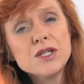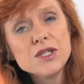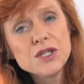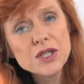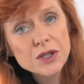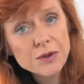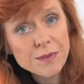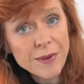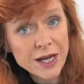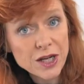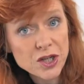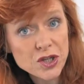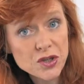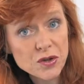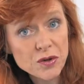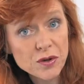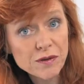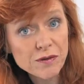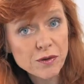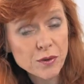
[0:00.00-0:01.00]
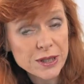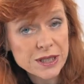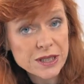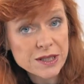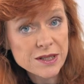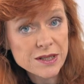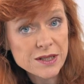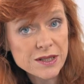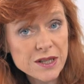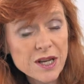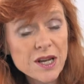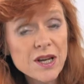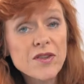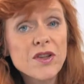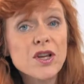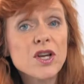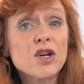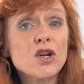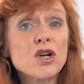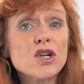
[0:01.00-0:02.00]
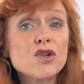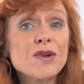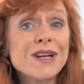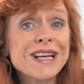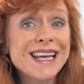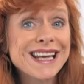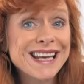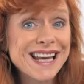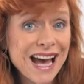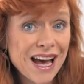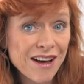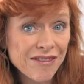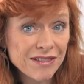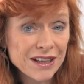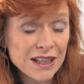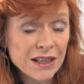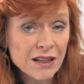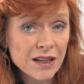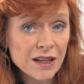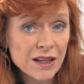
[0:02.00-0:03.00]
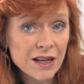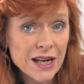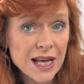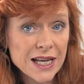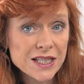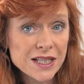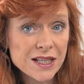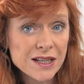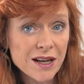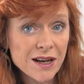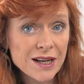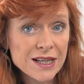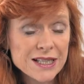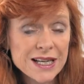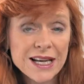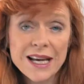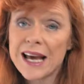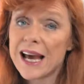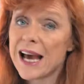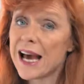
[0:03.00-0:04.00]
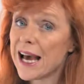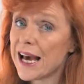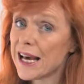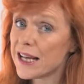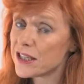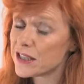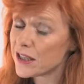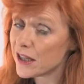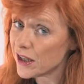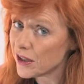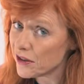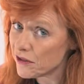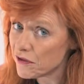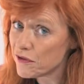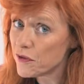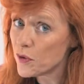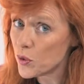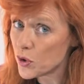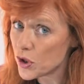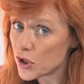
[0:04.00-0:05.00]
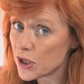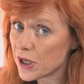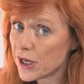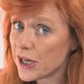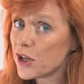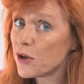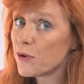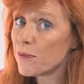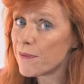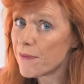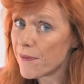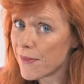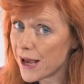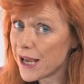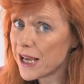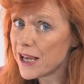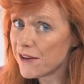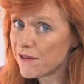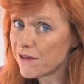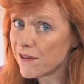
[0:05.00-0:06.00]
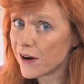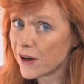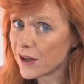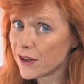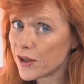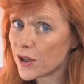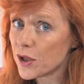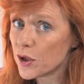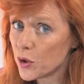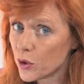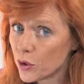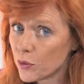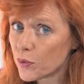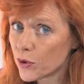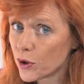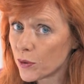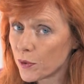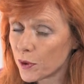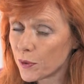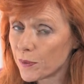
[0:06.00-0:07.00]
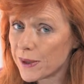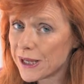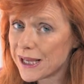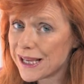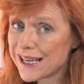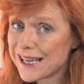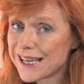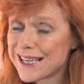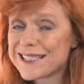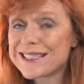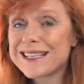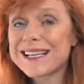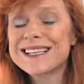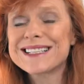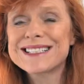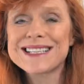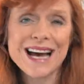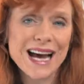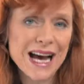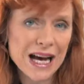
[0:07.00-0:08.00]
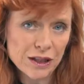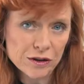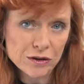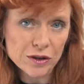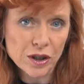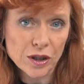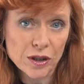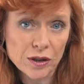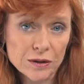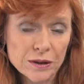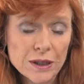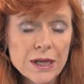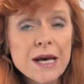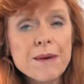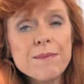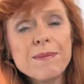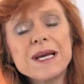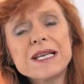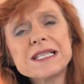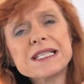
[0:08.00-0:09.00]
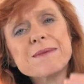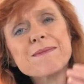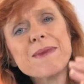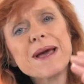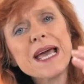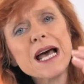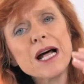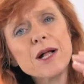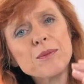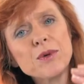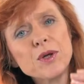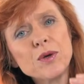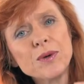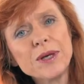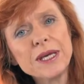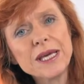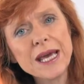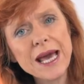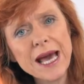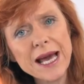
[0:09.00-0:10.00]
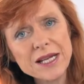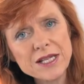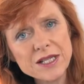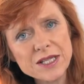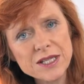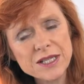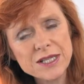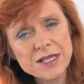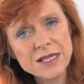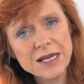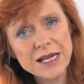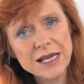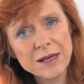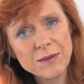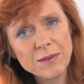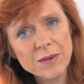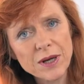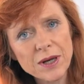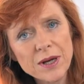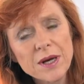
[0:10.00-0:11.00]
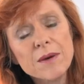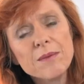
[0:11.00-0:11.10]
Do make sure, for instance, that you're not drinking caffeine late at night. And unfortunately, you may find that your problem is linked to alcohol because it may help you get to sleep,